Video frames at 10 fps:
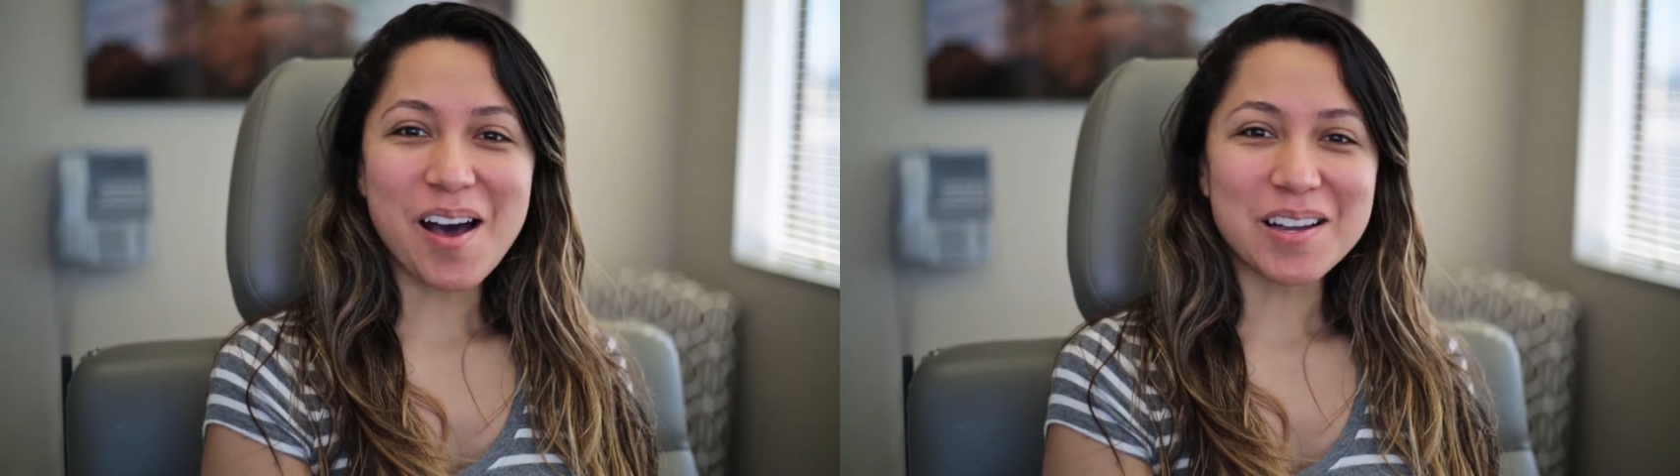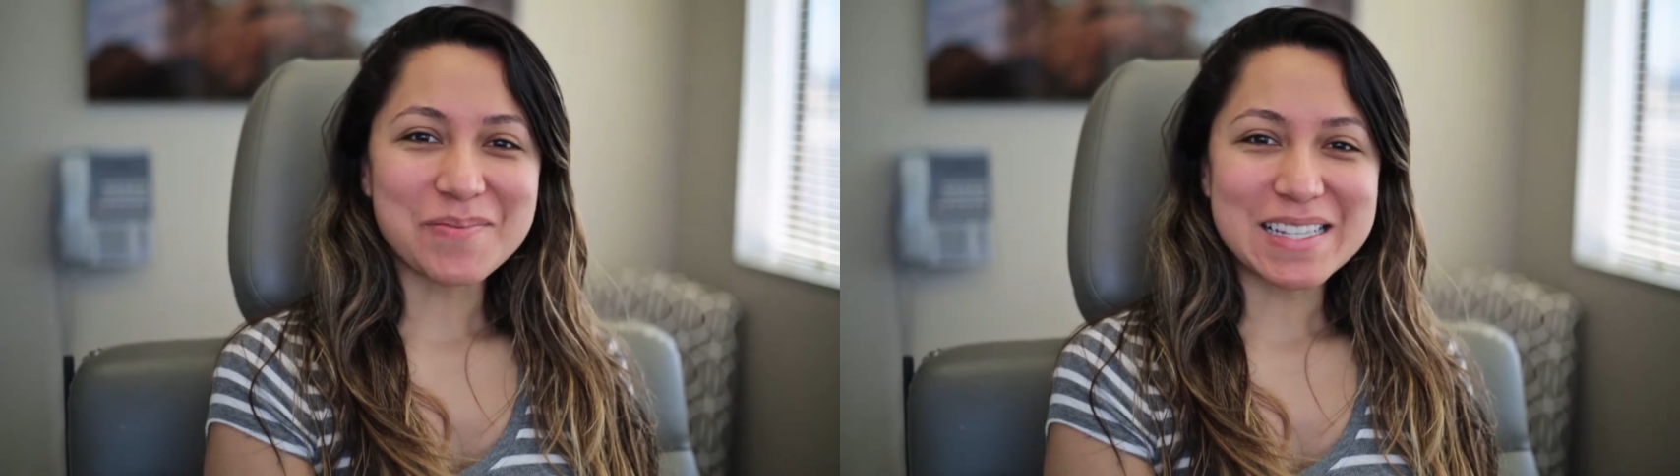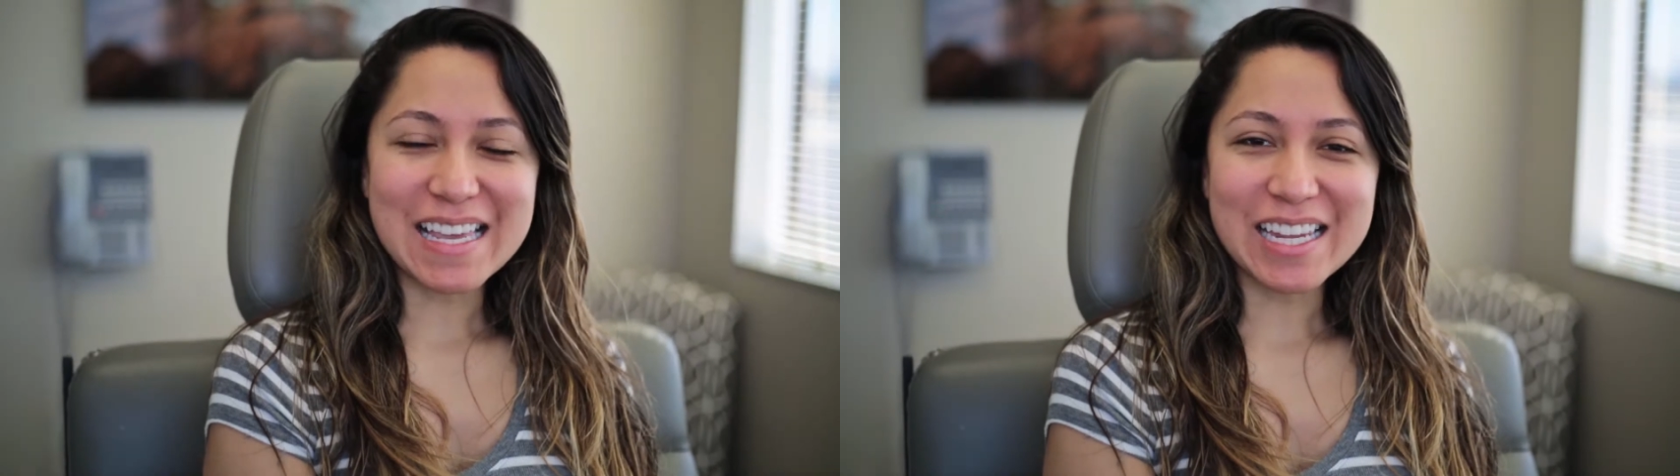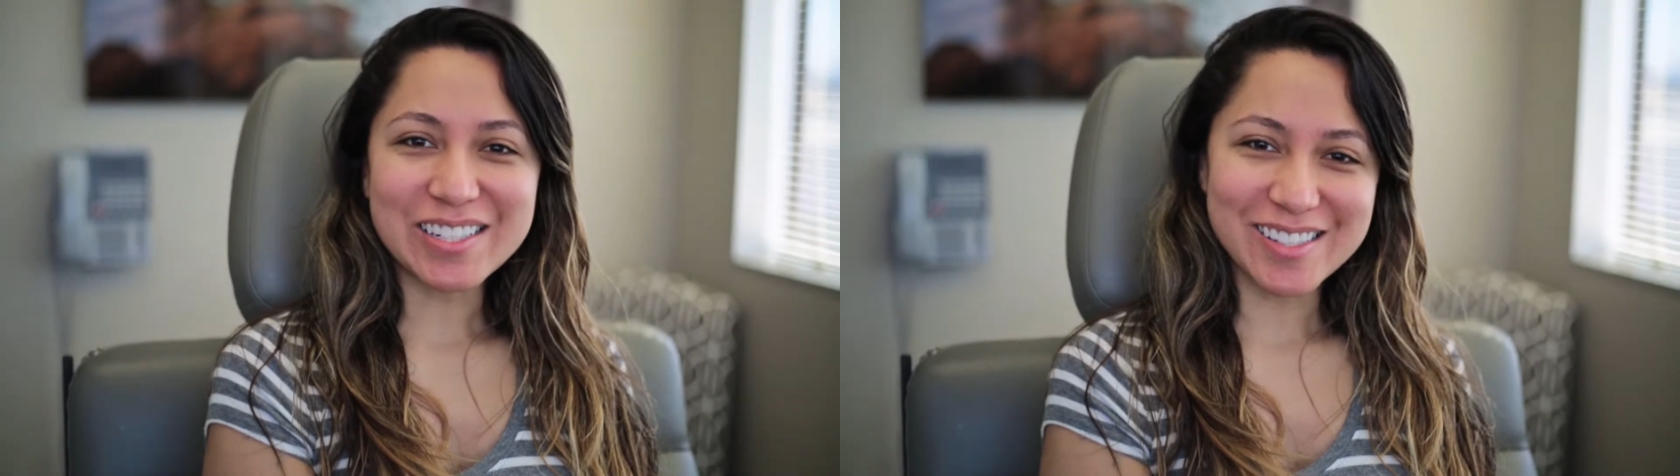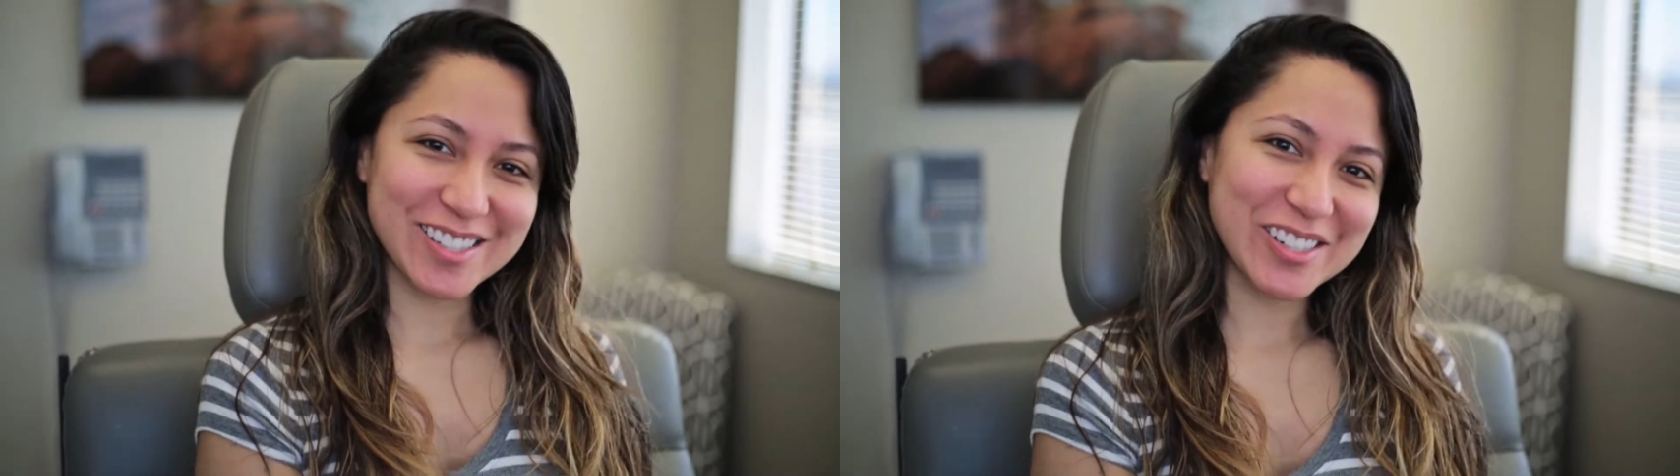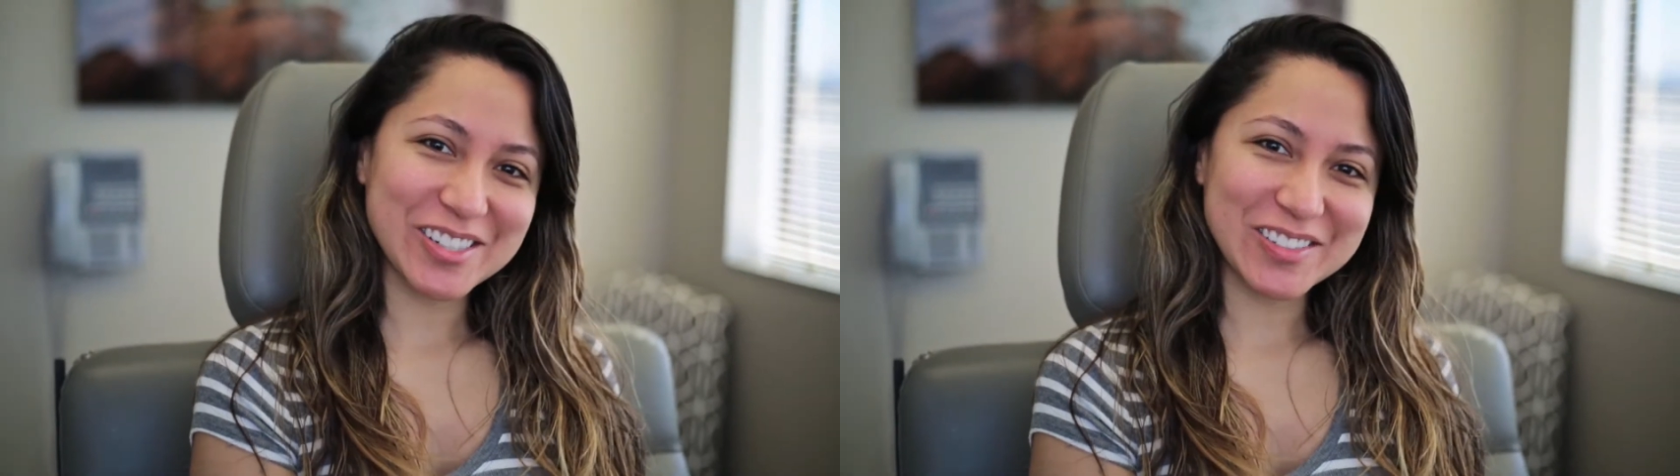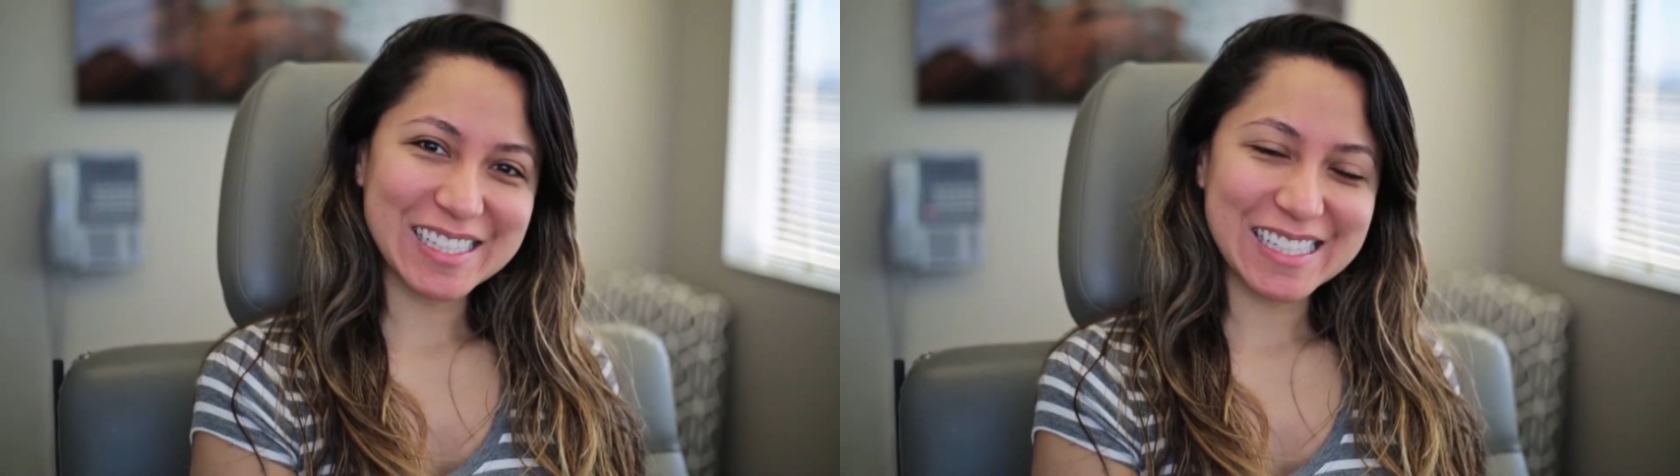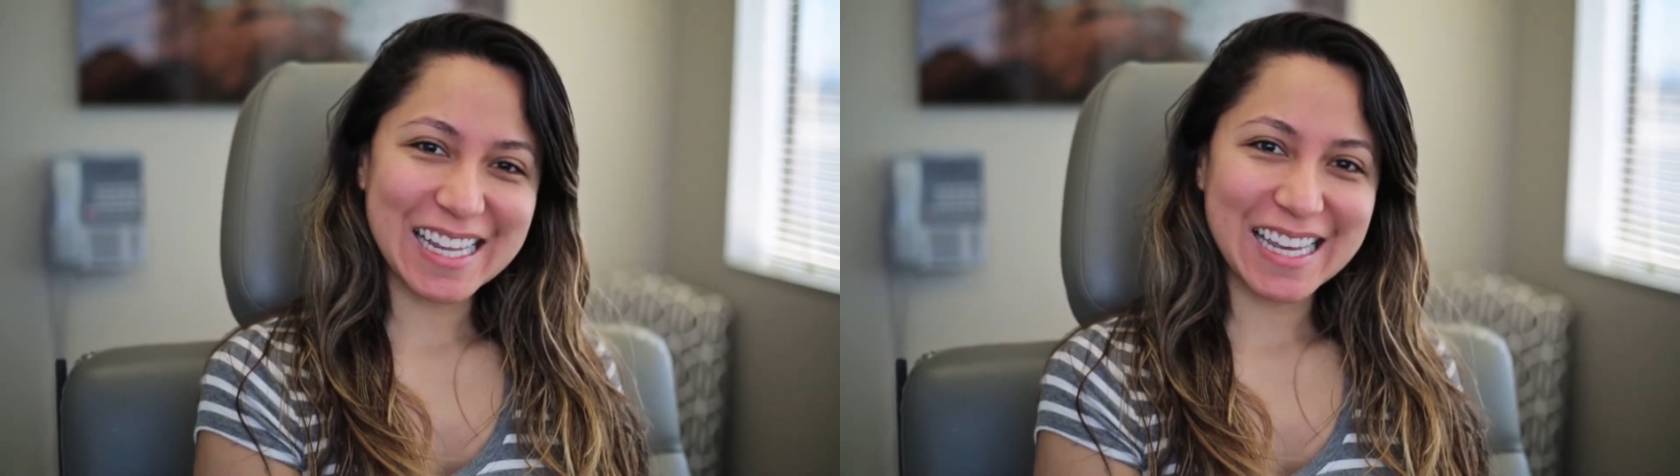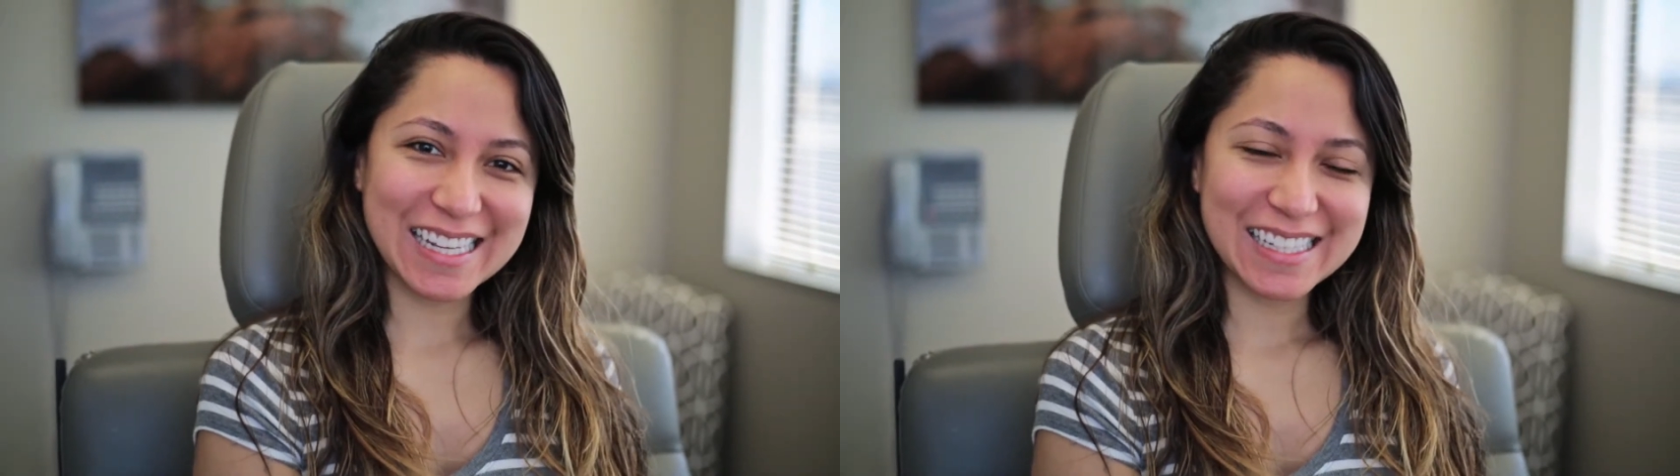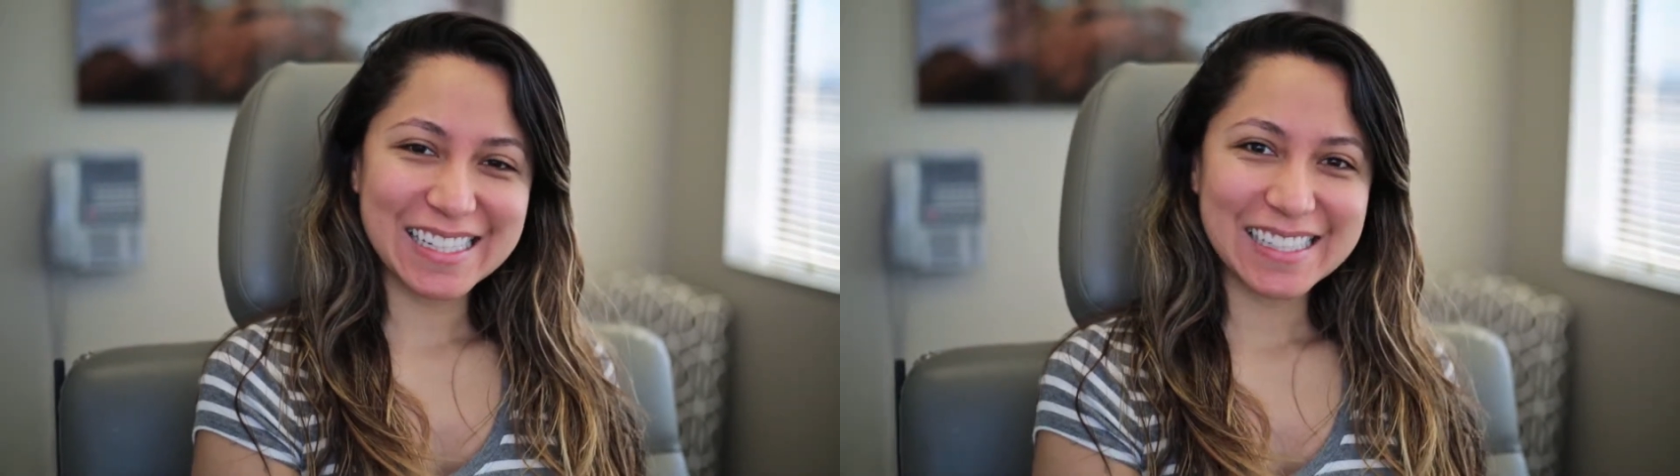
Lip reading: augmentation surgery today?